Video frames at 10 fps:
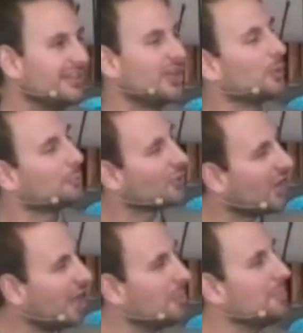They're
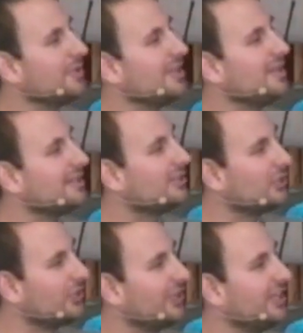probably
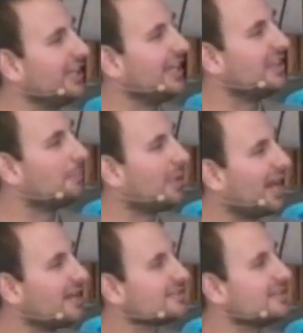good in the
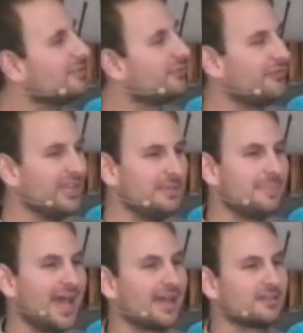positive
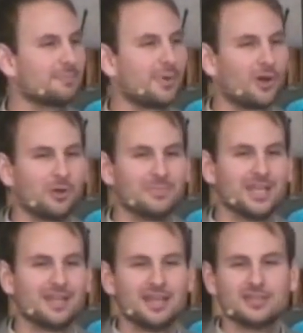feedback
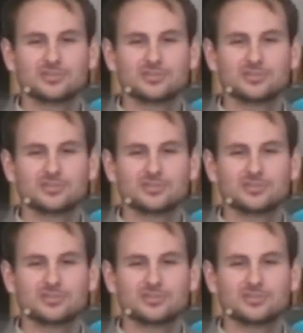department,